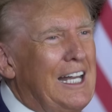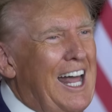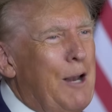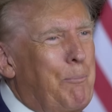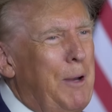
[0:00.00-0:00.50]
A
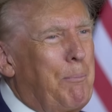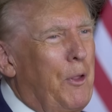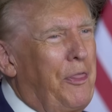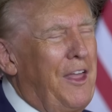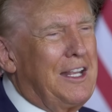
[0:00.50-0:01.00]
lot of
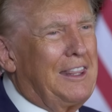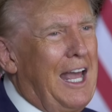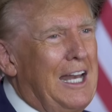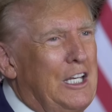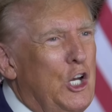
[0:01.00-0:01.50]
people think
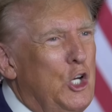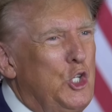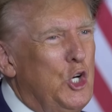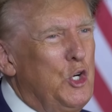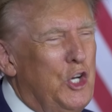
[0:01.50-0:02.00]
that
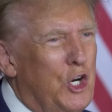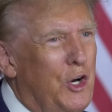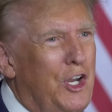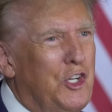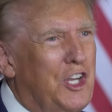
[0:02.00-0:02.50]

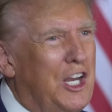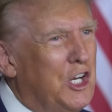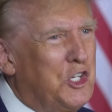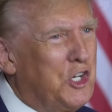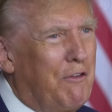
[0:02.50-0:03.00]
Jr. is a
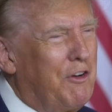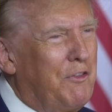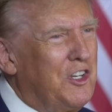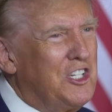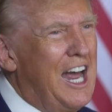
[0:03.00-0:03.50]

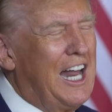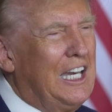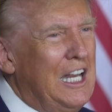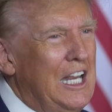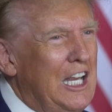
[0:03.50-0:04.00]
conservative. He's
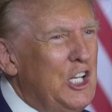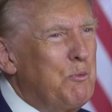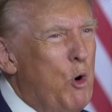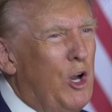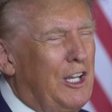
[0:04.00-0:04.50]
not.
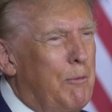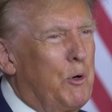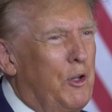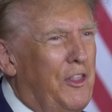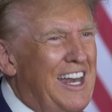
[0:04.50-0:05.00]
He's more
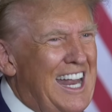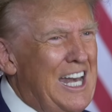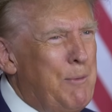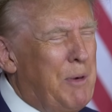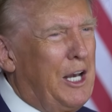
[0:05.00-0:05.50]
liberal than
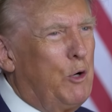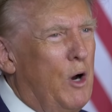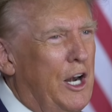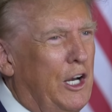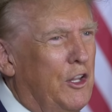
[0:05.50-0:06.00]
anybody
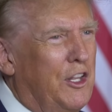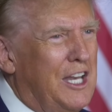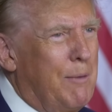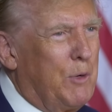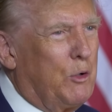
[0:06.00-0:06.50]
running on the
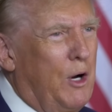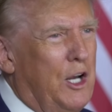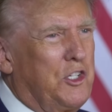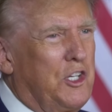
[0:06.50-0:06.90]
Democrat